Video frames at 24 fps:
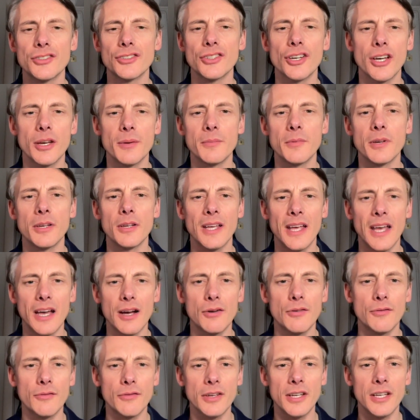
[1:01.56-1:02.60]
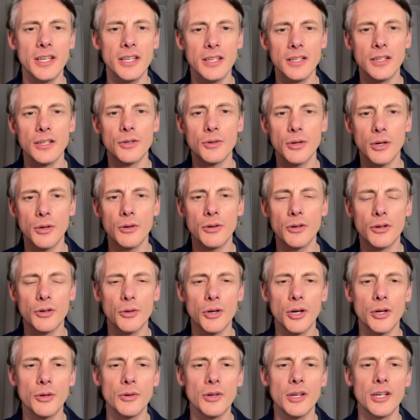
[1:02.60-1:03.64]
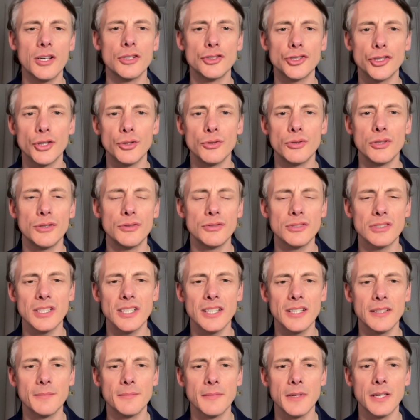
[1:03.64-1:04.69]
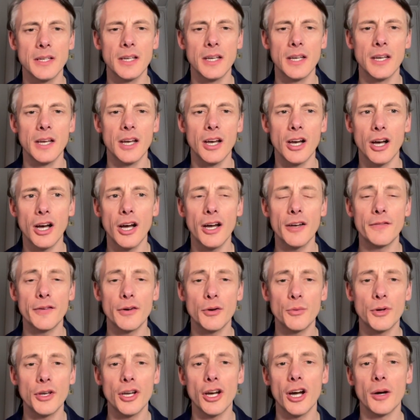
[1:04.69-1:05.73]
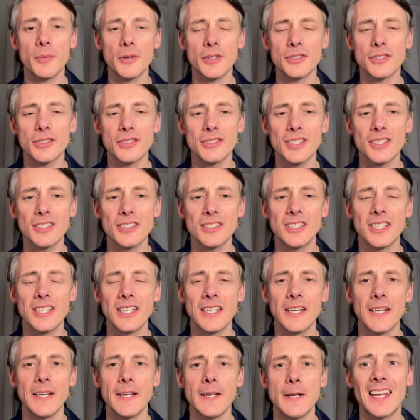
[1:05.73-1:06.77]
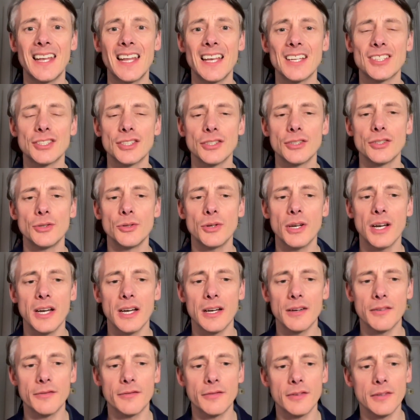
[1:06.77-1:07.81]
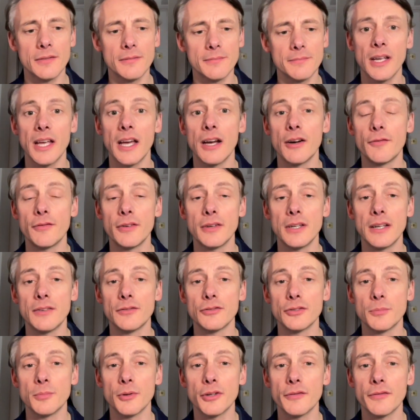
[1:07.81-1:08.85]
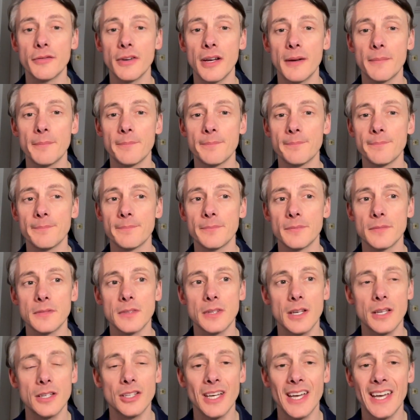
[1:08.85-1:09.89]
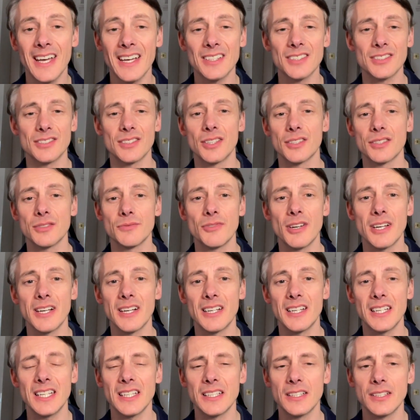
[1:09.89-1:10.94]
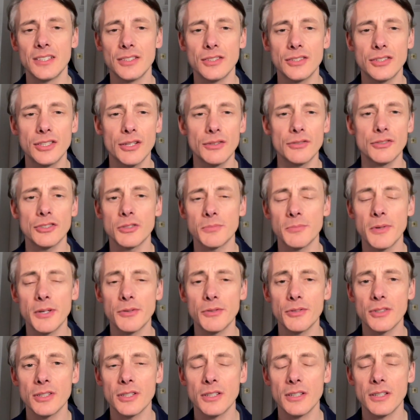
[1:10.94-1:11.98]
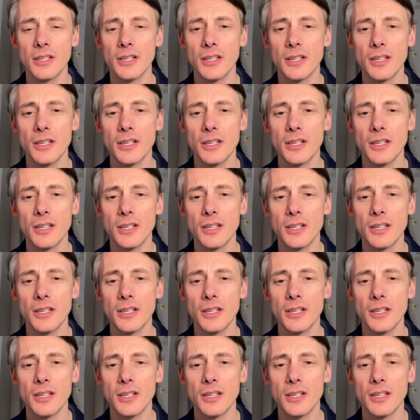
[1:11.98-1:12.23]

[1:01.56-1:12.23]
the term healthy, quote unquote, too loosely? I feel we are, because essentially, unless you have healthy levels of body fat, you're exercising regularly, you don't smoke,